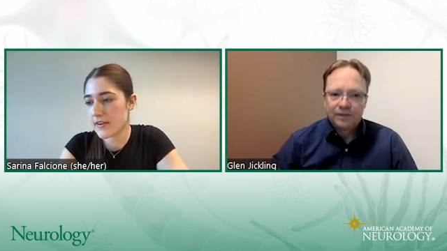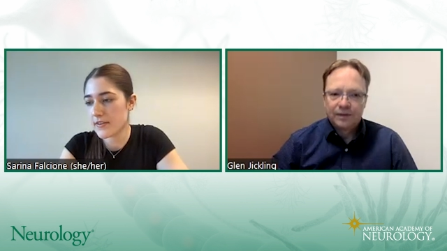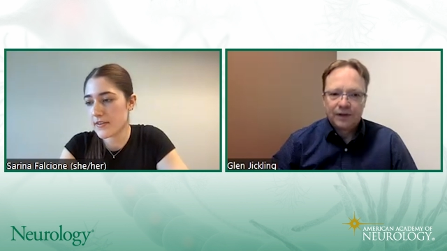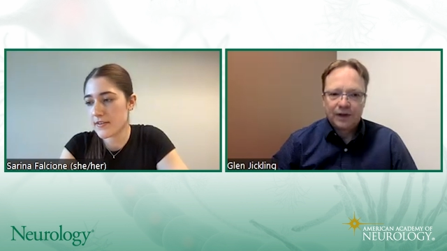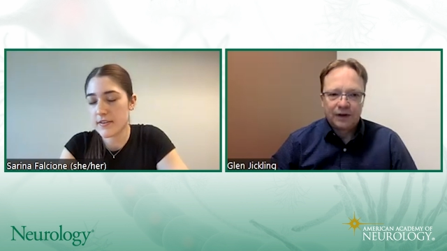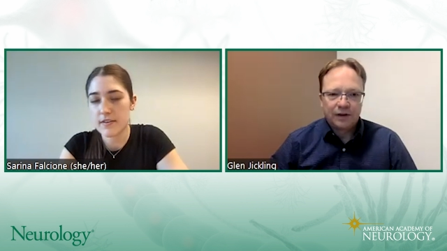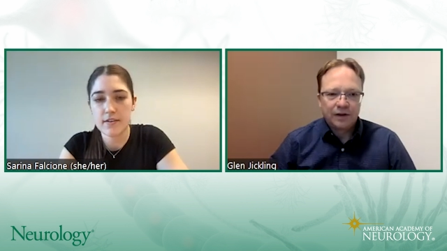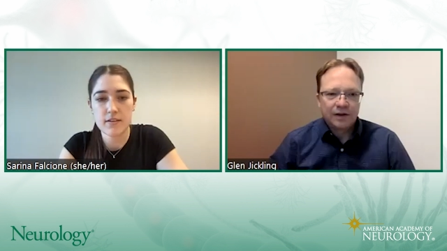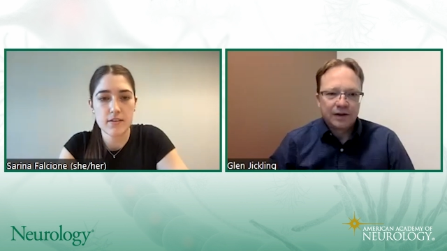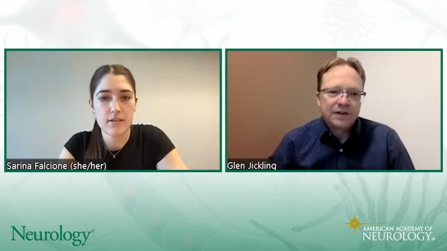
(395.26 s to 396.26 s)
Speaker 1: Yeah, I think
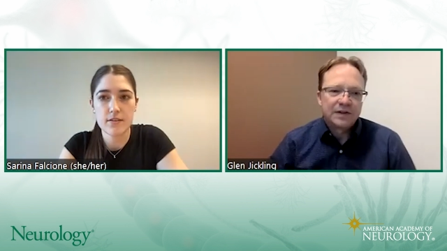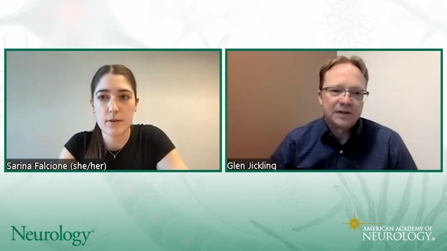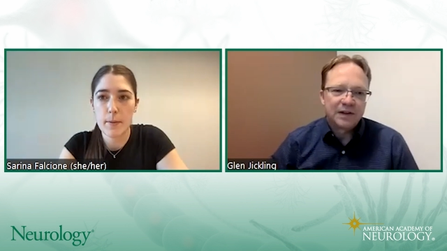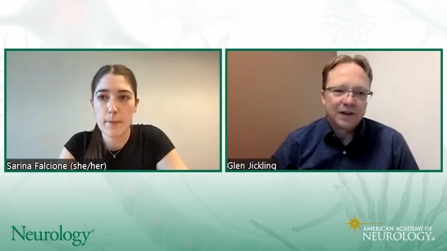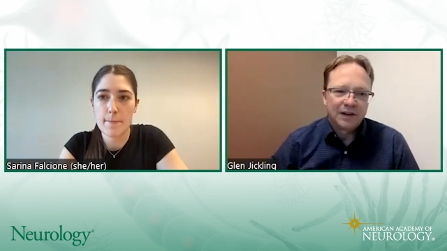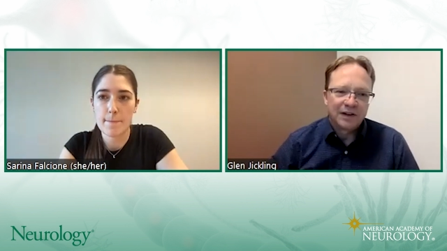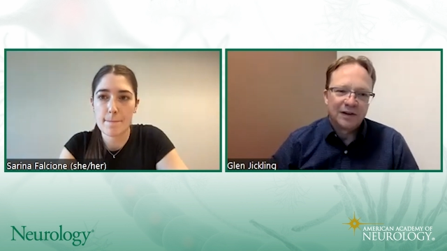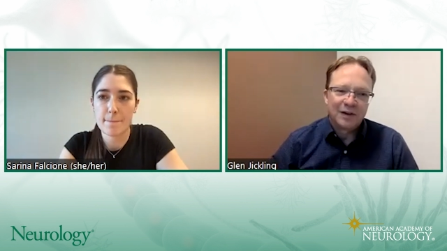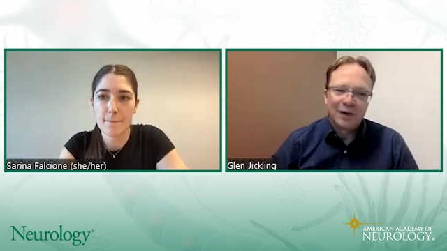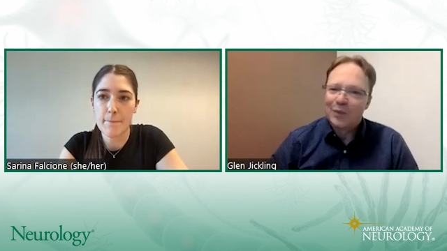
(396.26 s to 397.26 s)
that's uh, an
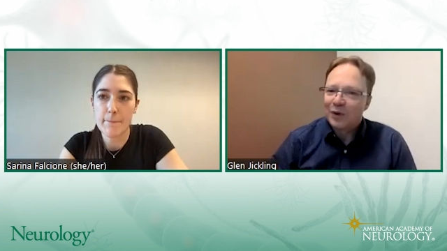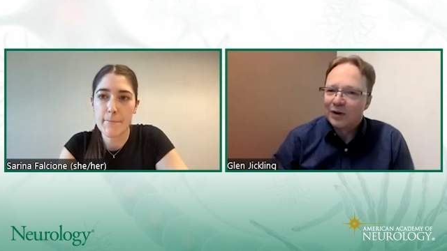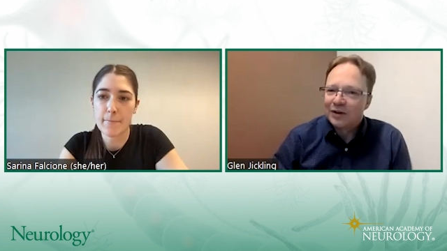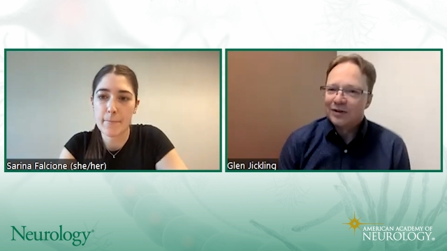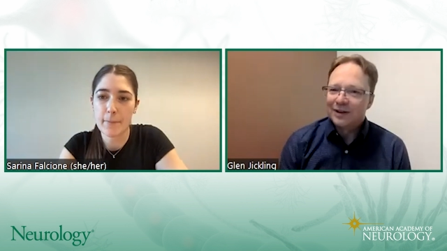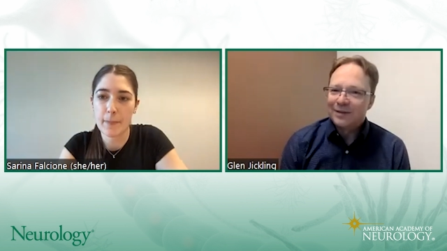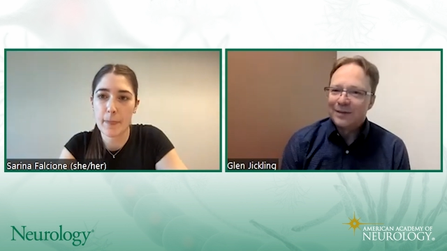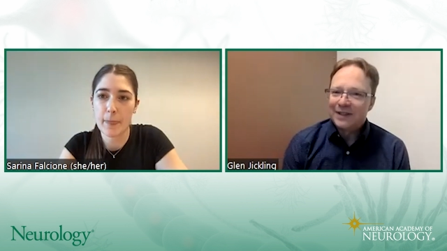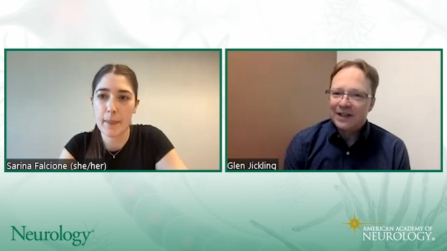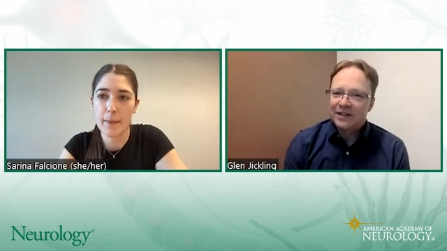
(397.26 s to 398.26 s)
important
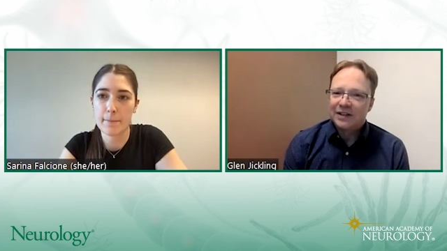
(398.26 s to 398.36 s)
limitation.